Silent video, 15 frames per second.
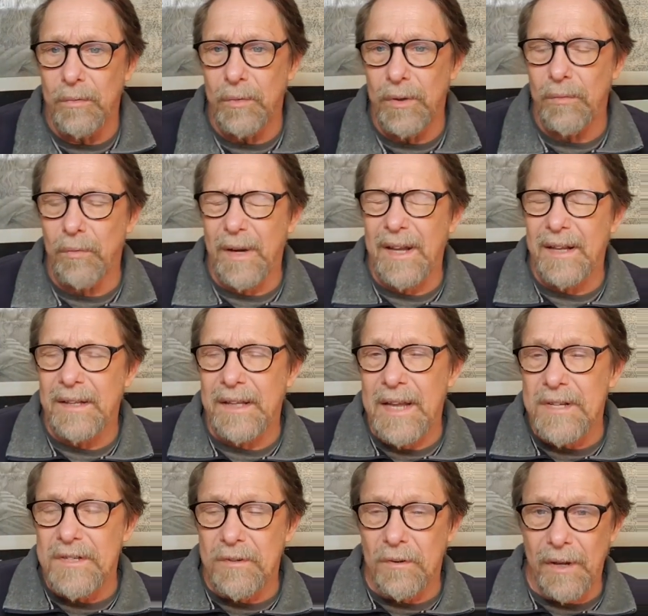we read
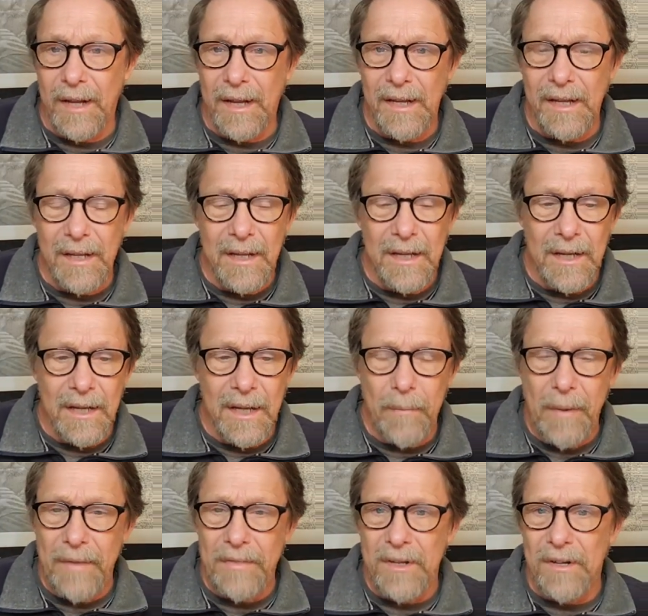yesterday
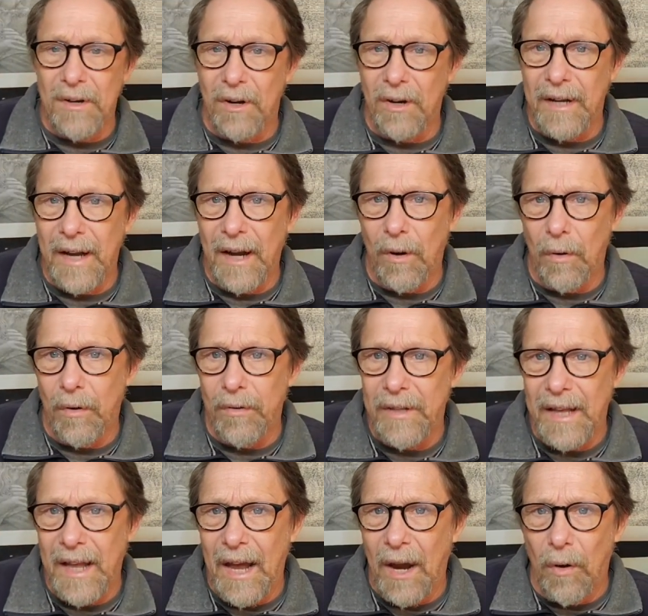about the dark hour,
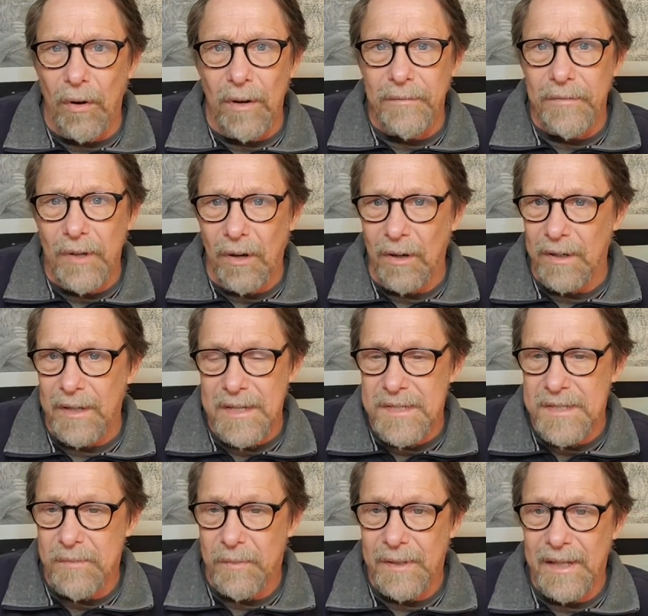the hour of
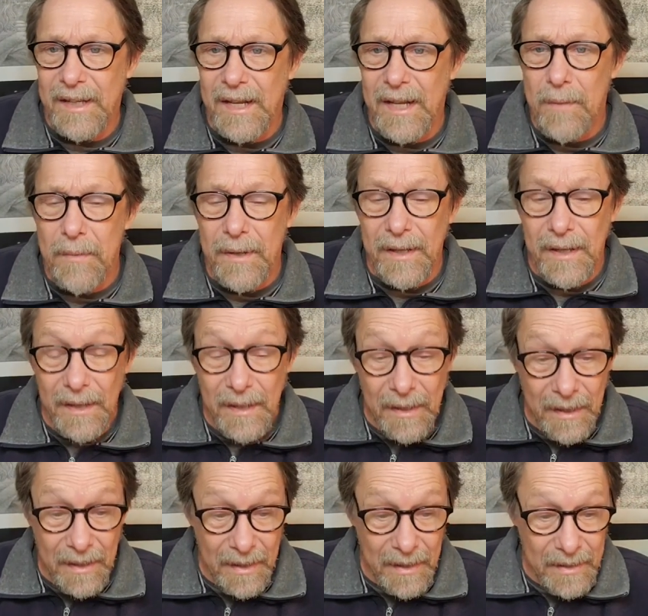darkness when the enemy
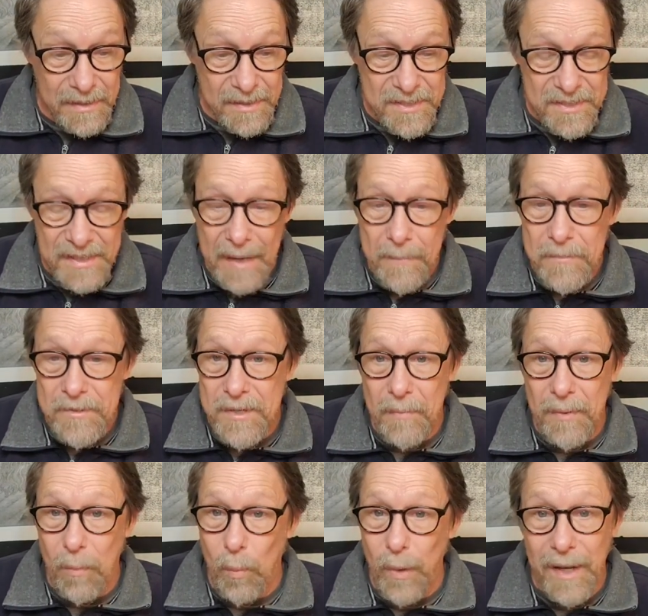uh, seems to
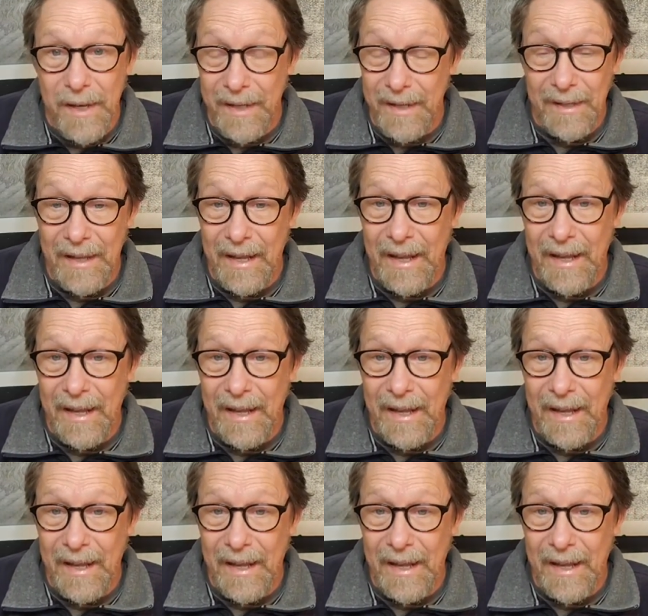be winning.